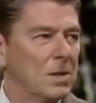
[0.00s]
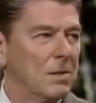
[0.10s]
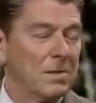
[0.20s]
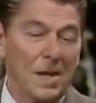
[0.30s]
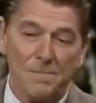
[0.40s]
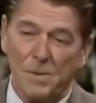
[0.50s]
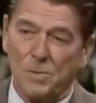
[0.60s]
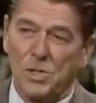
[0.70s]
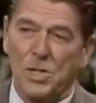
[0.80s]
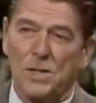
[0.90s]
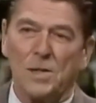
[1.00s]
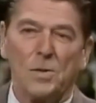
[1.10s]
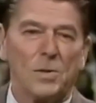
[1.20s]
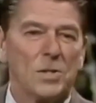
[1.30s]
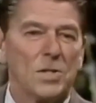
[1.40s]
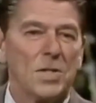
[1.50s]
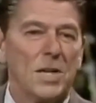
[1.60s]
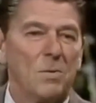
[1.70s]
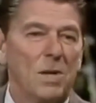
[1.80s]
And if government would shut the doors and sneak